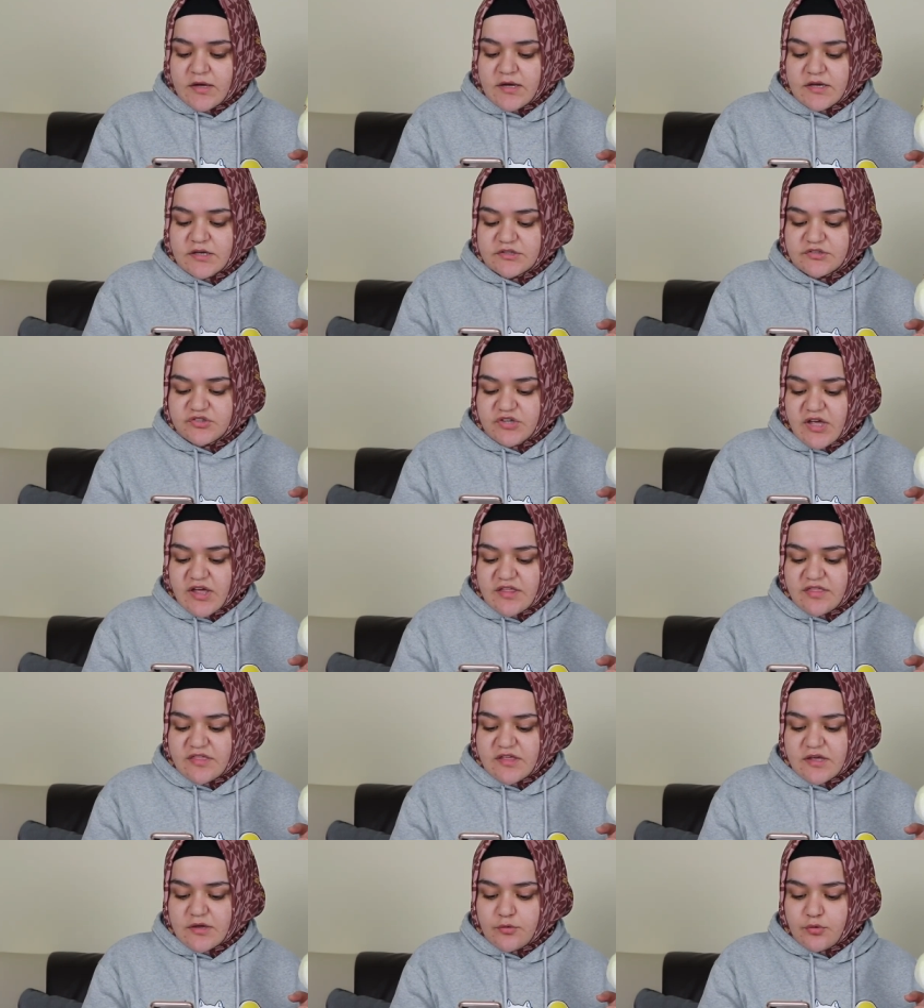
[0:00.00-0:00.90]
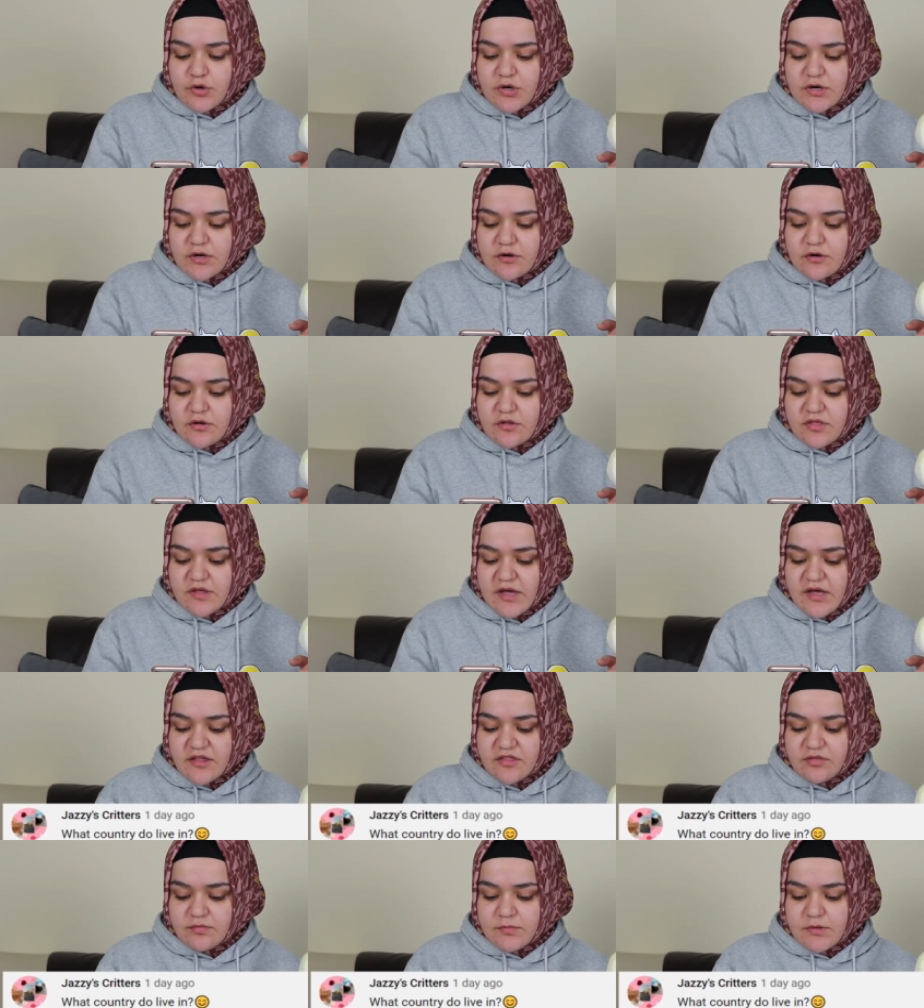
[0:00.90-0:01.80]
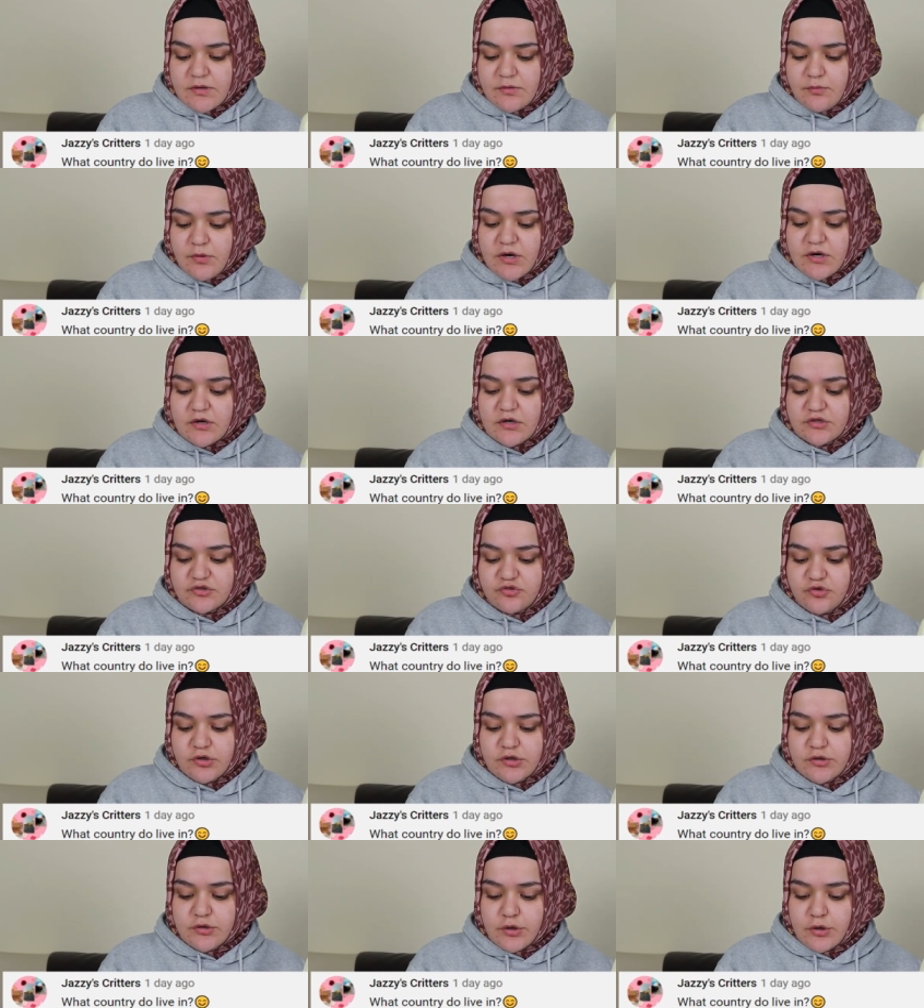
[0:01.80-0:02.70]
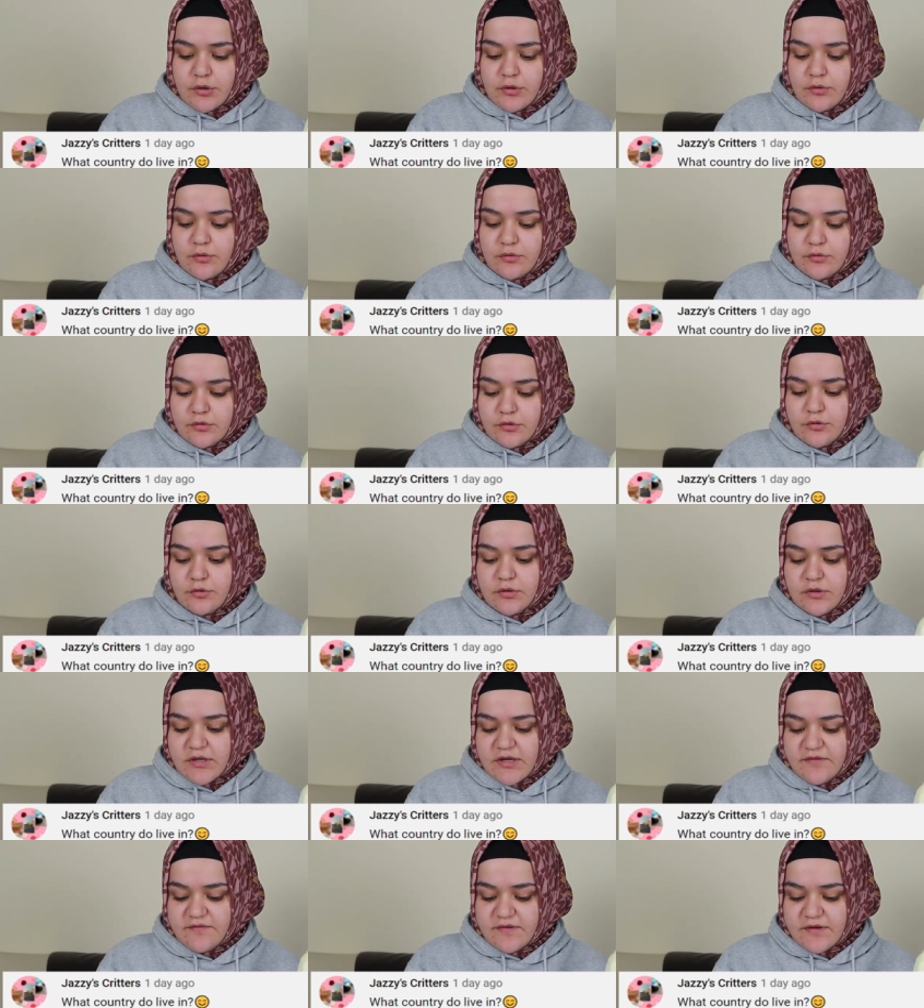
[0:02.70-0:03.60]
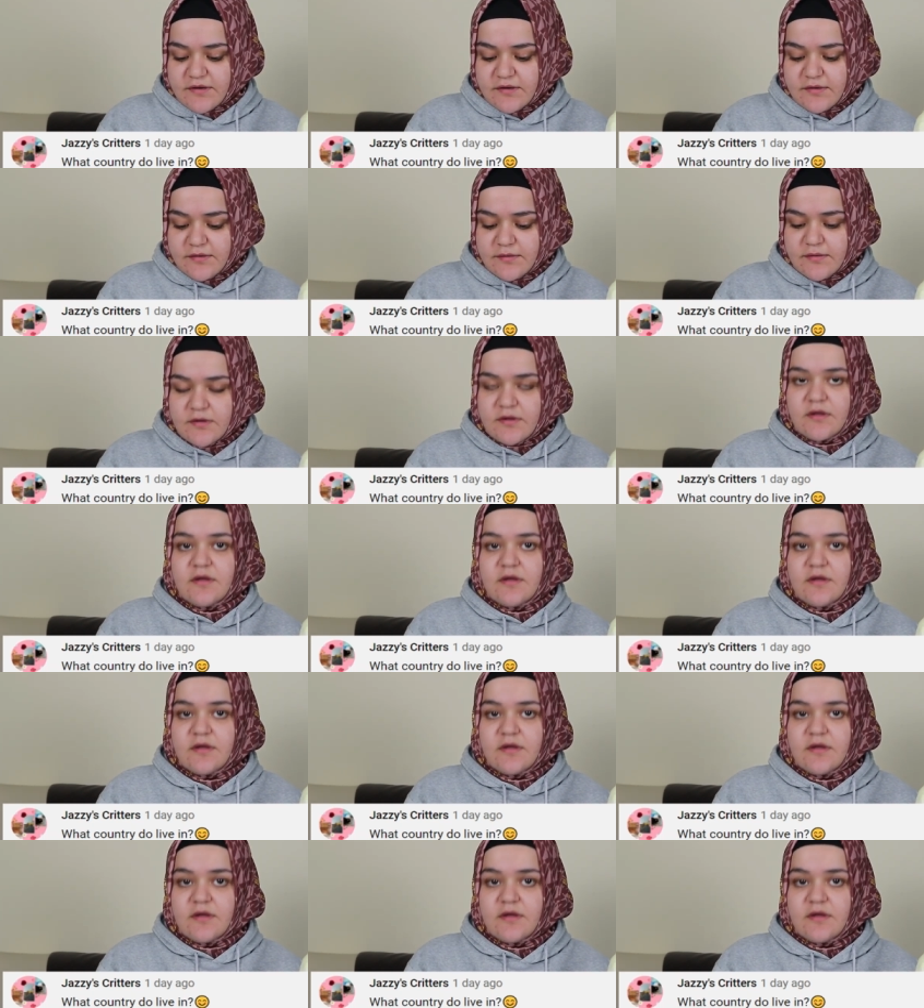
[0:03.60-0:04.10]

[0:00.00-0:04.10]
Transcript: Uh, Jazzy Critters asked me, what country do you, do you live in?